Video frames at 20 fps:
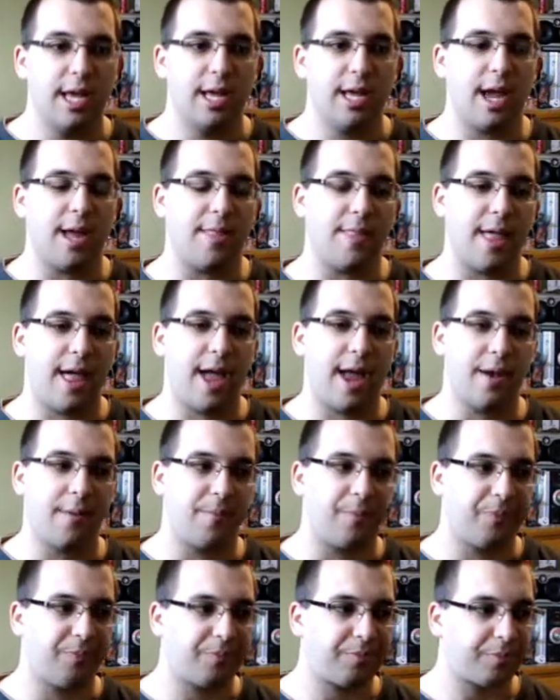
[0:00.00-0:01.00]
And then
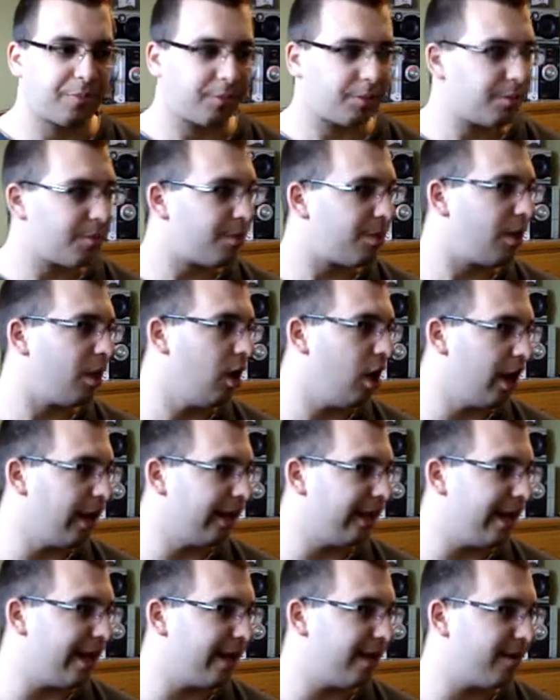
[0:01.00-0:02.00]
on
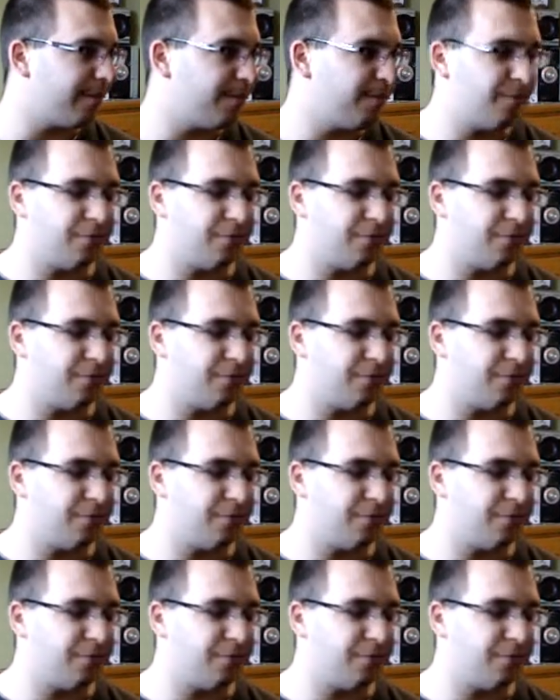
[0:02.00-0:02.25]
like